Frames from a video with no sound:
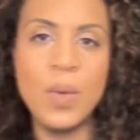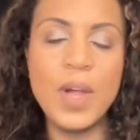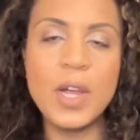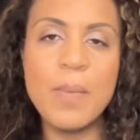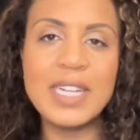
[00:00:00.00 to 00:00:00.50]

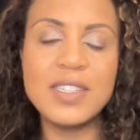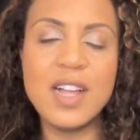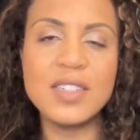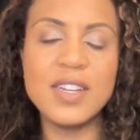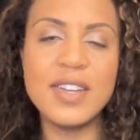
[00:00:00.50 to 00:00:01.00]
Welcome back to
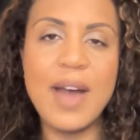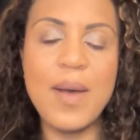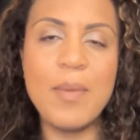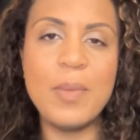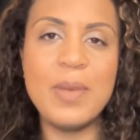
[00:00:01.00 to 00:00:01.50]
Locked On Now
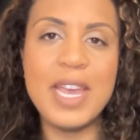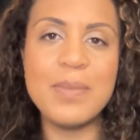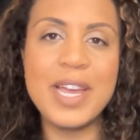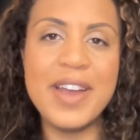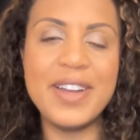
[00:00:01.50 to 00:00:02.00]
MLB.
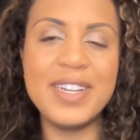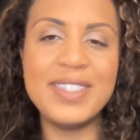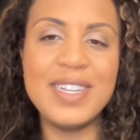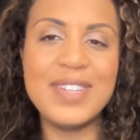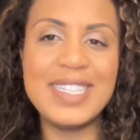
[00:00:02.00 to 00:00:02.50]
I'm Kainani
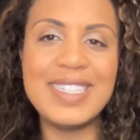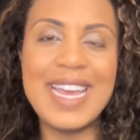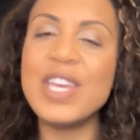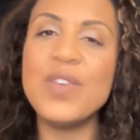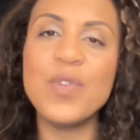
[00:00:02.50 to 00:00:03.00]
Stevens.
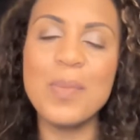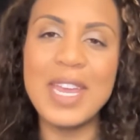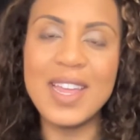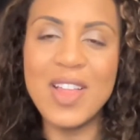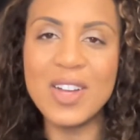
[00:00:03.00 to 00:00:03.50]
Thank you for
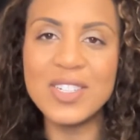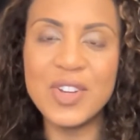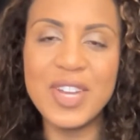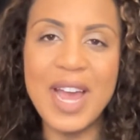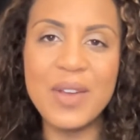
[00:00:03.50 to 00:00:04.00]
making Locked
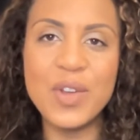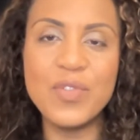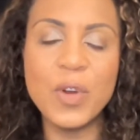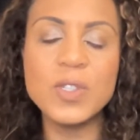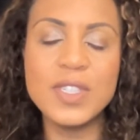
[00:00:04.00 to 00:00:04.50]
On Now your
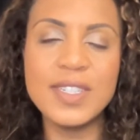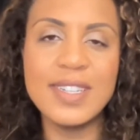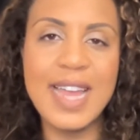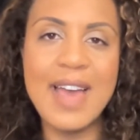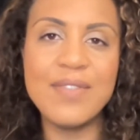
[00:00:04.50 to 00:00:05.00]
first
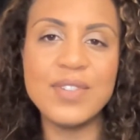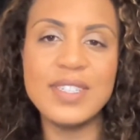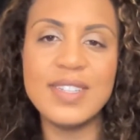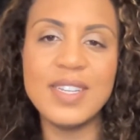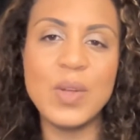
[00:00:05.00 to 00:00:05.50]
listen every
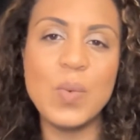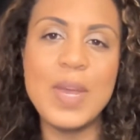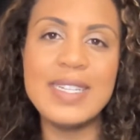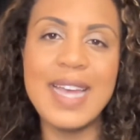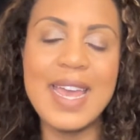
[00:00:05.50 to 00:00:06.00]
single
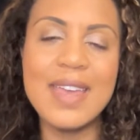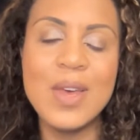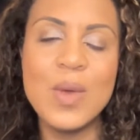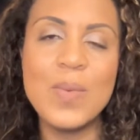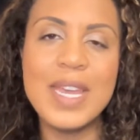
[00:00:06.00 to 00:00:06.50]
weekday.
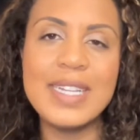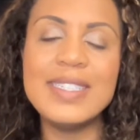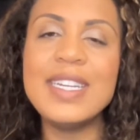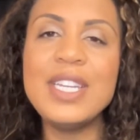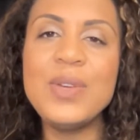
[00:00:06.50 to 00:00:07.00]
We
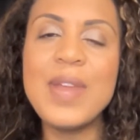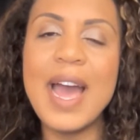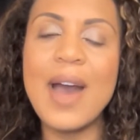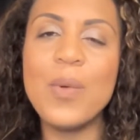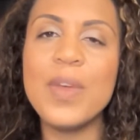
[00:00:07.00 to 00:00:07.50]
continue
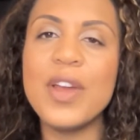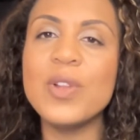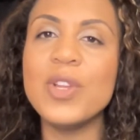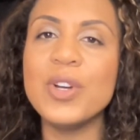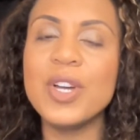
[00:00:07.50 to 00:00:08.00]
now with
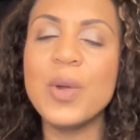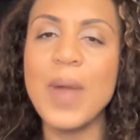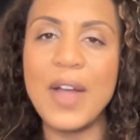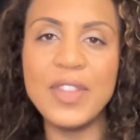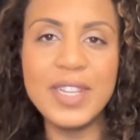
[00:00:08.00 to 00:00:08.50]
our look
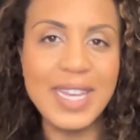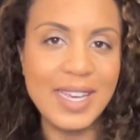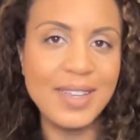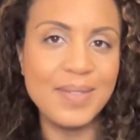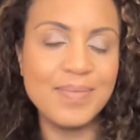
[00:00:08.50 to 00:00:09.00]
around the
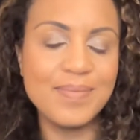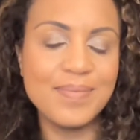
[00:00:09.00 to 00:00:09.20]
league.